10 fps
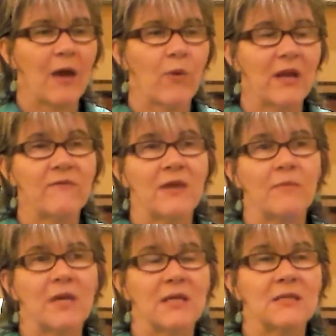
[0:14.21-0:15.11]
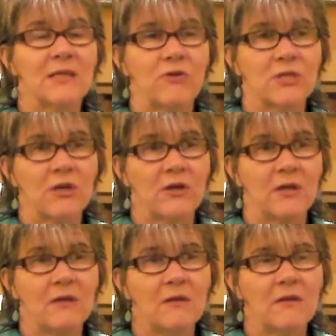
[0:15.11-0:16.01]
One of them is
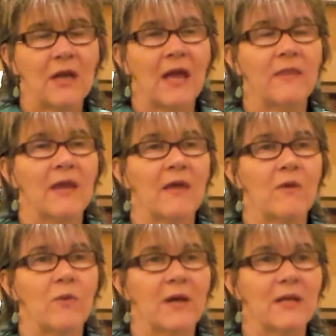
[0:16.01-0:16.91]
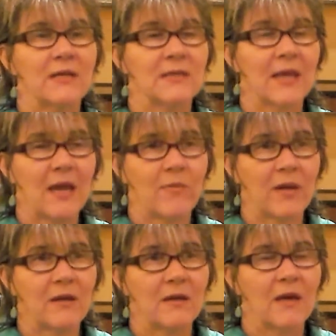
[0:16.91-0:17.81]
serotonin, and the other one is
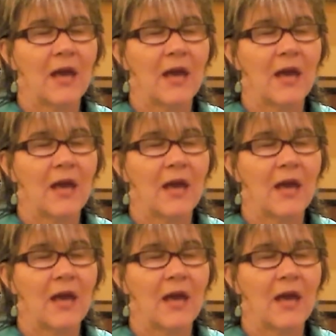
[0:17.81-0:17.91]
GABA.